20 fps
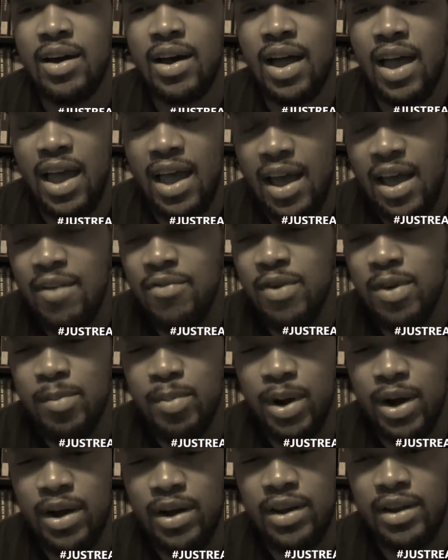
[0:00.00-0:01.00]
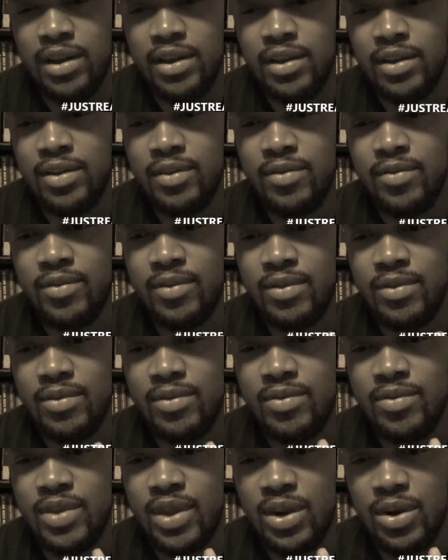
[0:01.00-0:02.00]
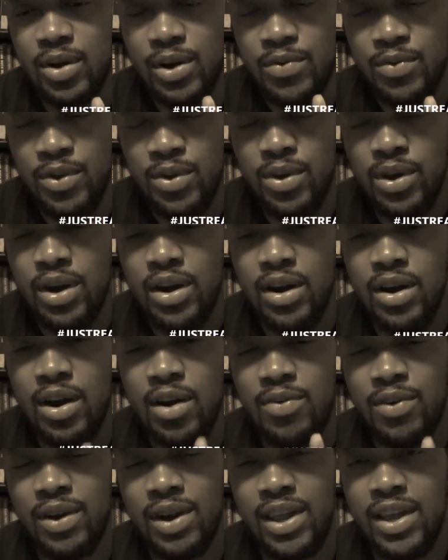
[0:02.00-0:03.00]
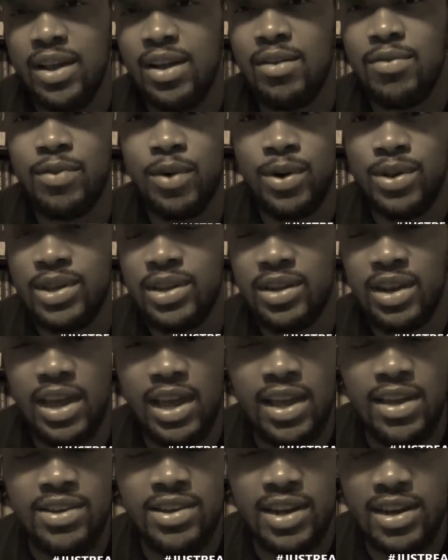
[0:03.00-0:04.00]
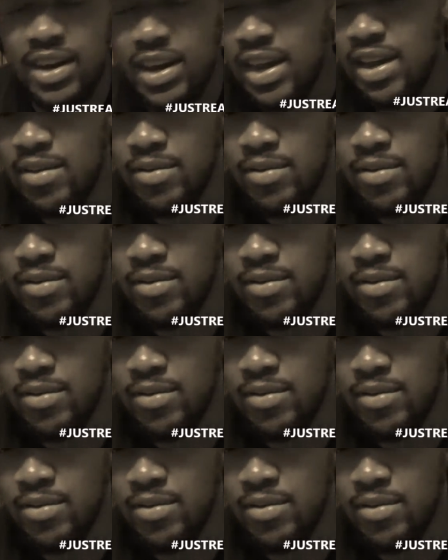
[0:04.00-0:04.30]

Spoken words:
everybody, you know, if you are of legal voting age and can